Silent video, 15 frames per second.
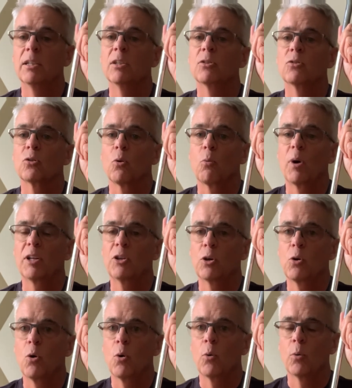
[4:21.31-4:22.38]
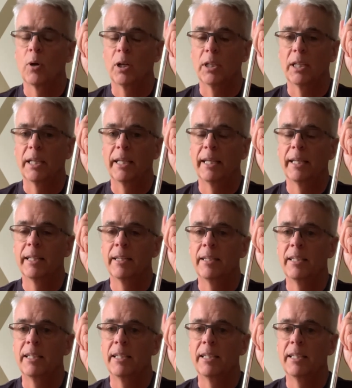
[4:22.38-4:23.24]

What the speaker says: So when you go in